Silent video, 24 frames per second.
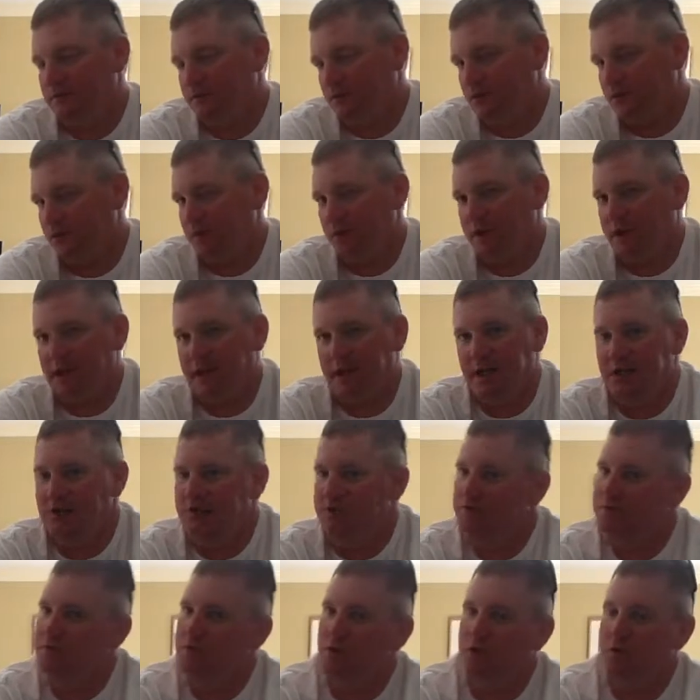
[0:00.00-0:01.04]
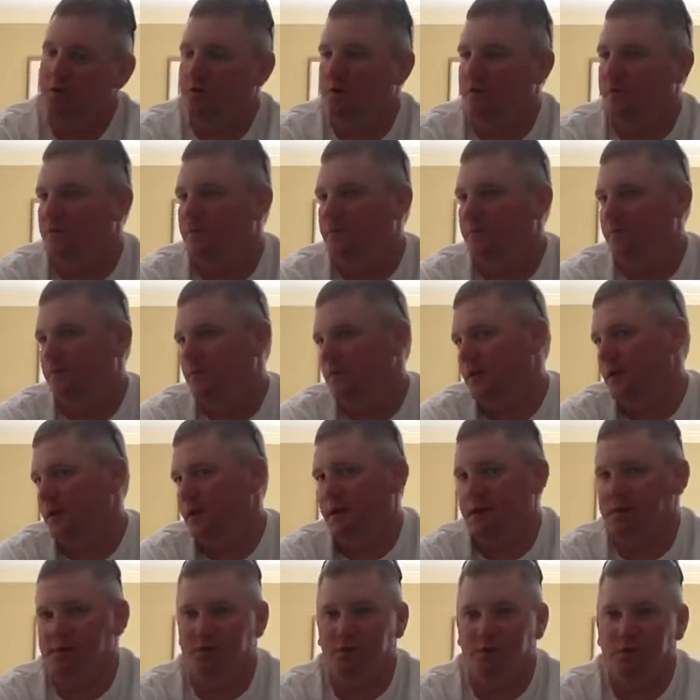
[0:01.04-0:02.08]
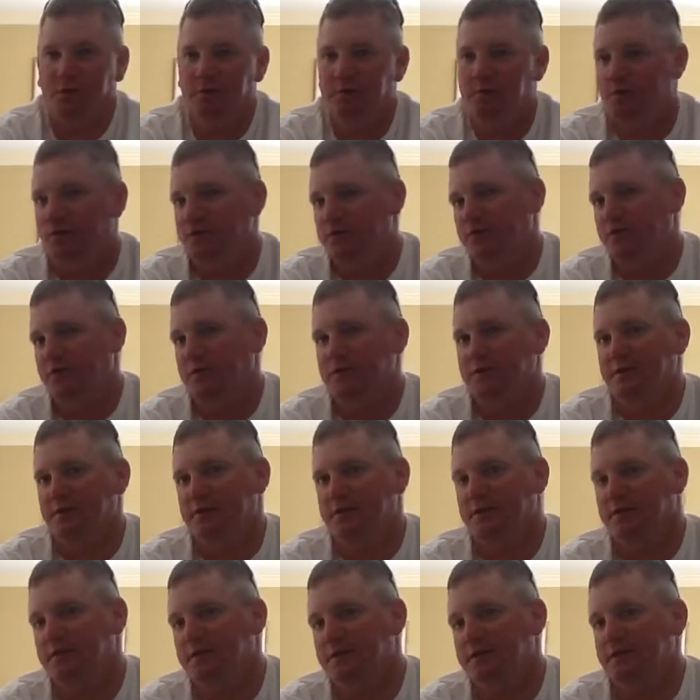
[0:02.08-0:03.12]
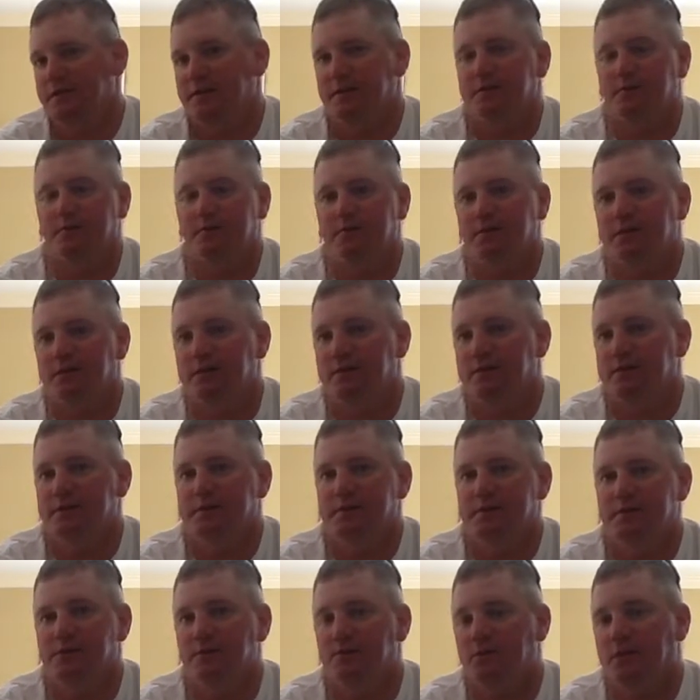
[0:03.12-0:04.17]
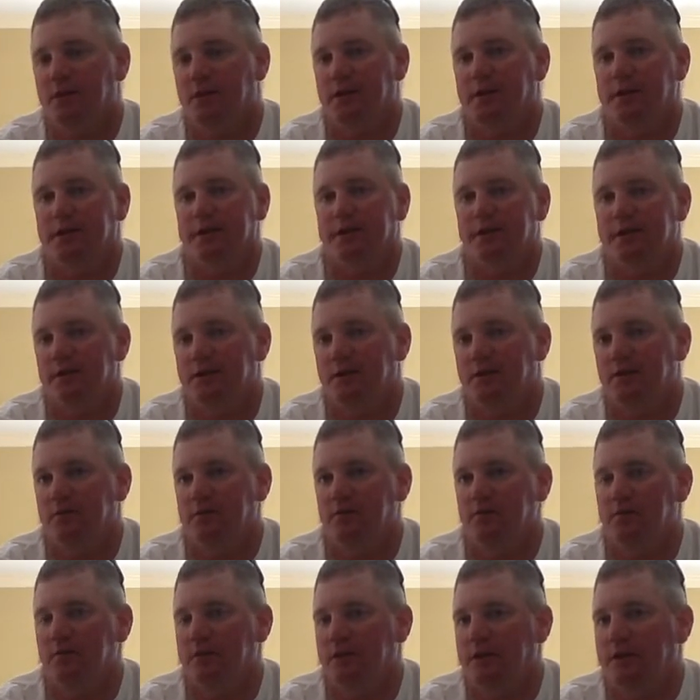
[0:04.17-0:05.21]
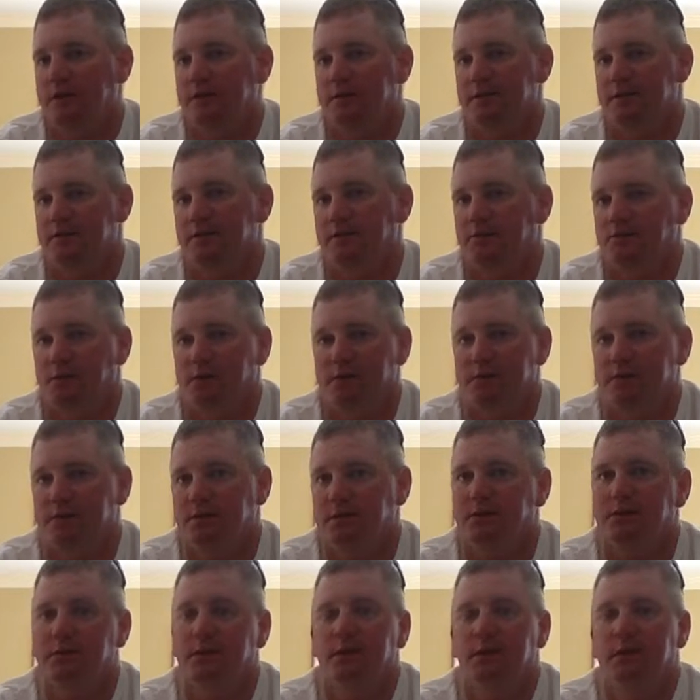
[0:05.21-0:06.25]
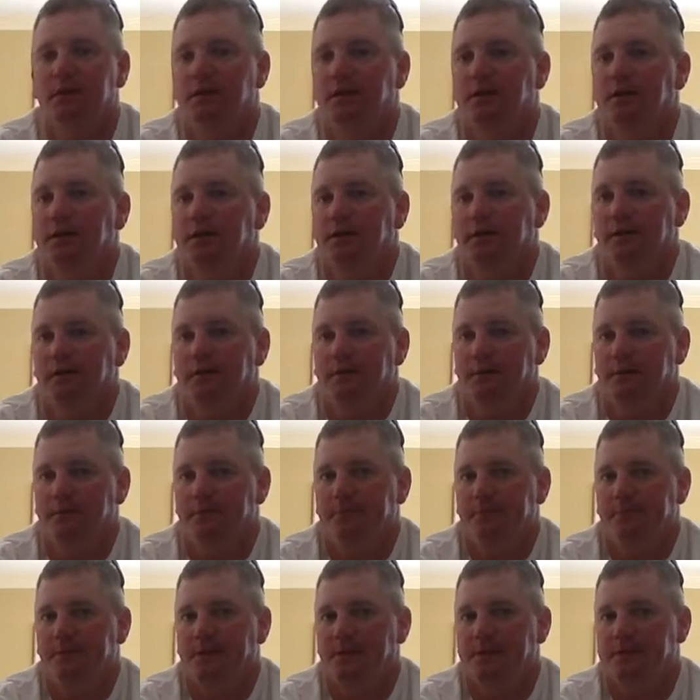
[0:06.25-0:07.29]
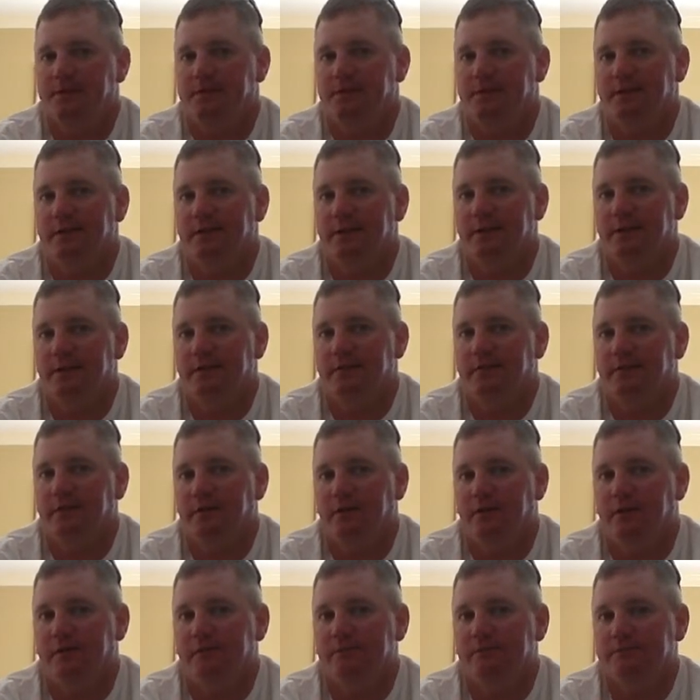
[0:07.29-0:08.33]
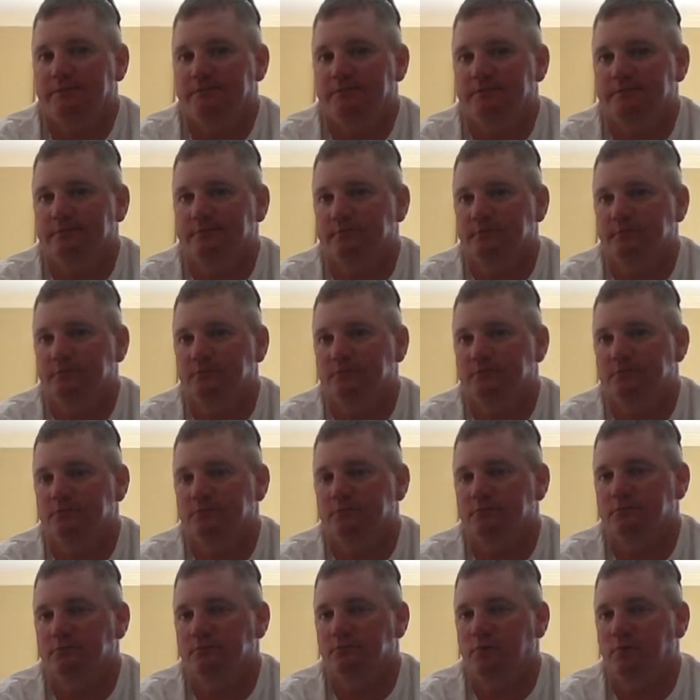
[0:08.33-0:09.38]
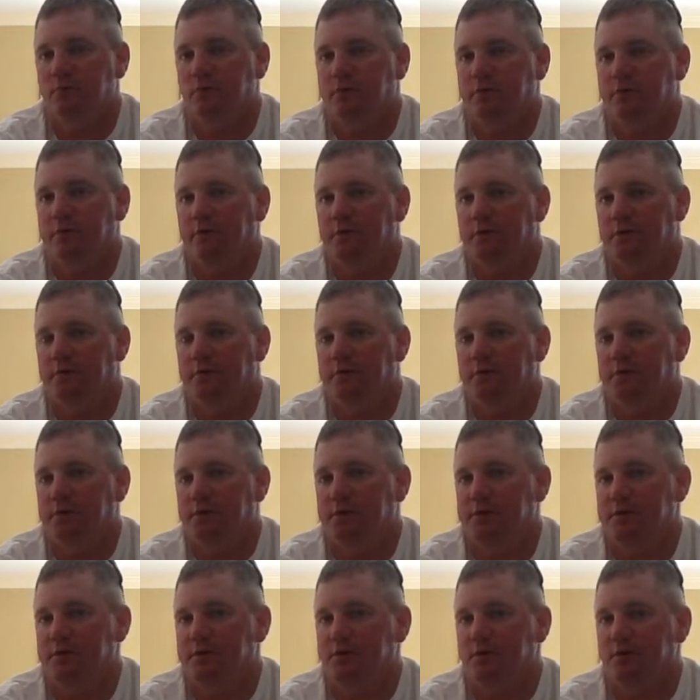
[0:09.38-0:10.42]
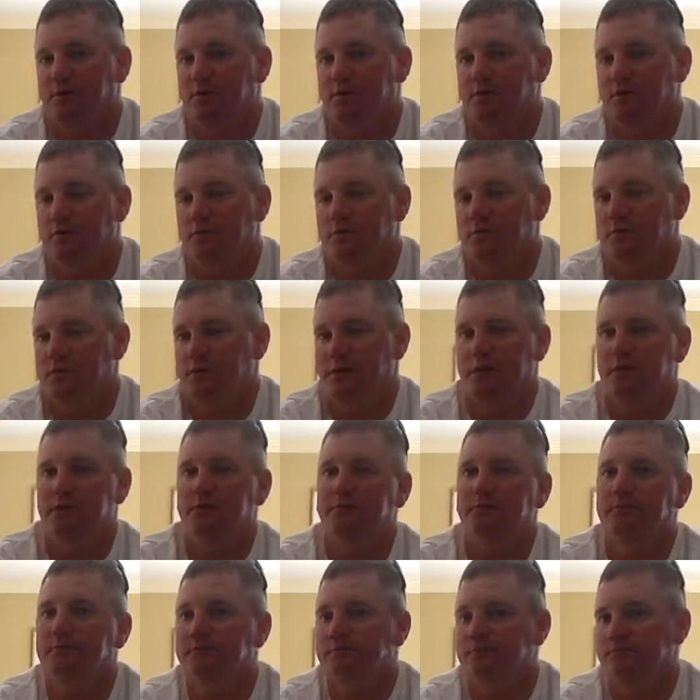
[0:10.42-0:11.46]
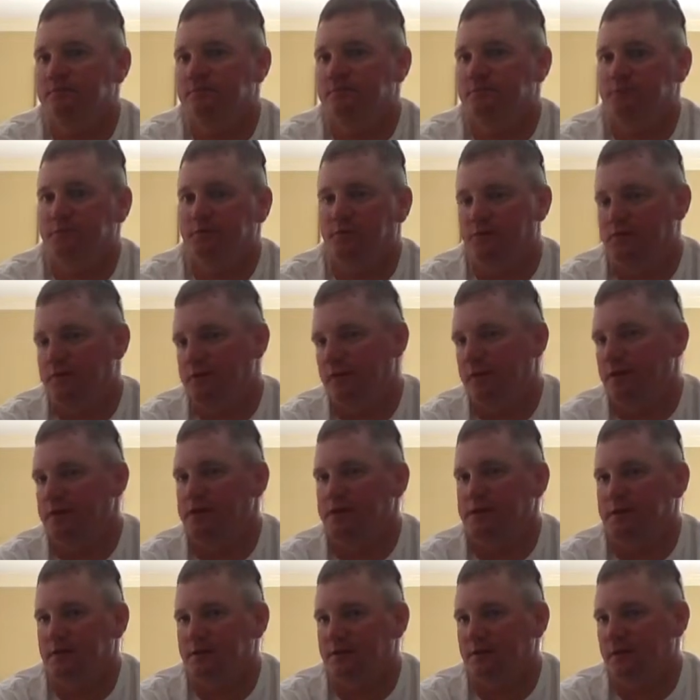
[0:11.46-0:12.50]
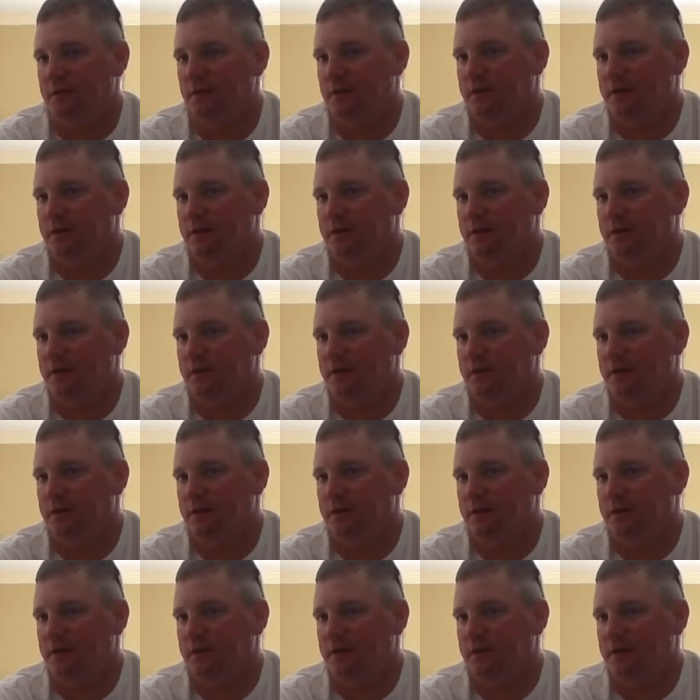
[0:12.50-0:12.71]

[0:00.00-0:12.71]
to go down, talk with my HR person and see what I need to do in that situation, and see if what the repercussions are towards them for saying something like